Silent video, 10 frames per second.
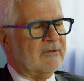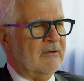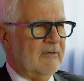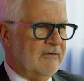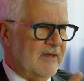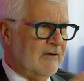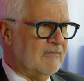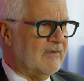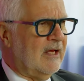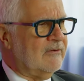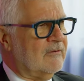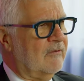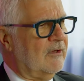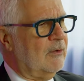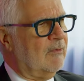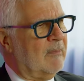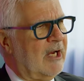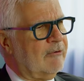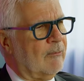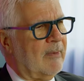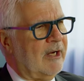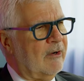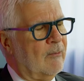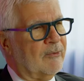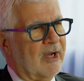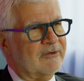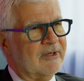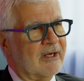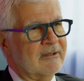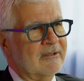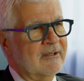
And I think thanks to the Human Microbiome Project,